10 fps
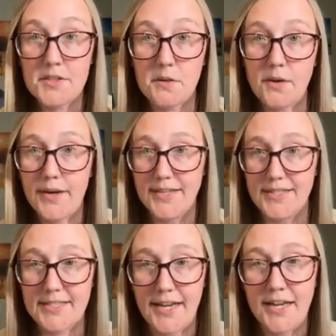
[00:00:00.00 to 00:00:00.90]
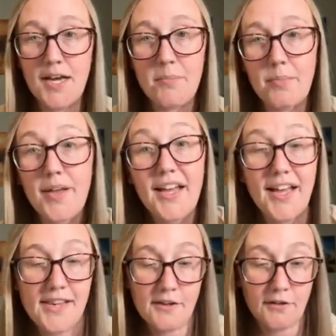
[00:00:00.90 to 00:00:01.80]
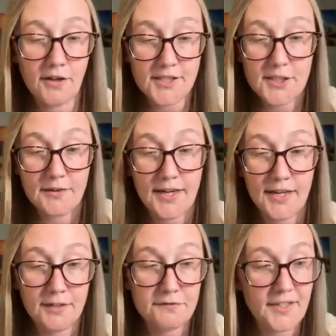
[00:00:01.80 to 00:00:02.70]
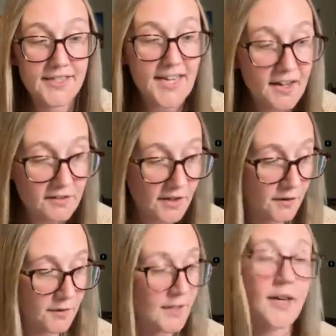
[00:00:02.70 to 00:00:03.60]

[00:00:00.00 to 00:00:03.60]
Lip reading: So go ahead and sign up, and you'll also get a free download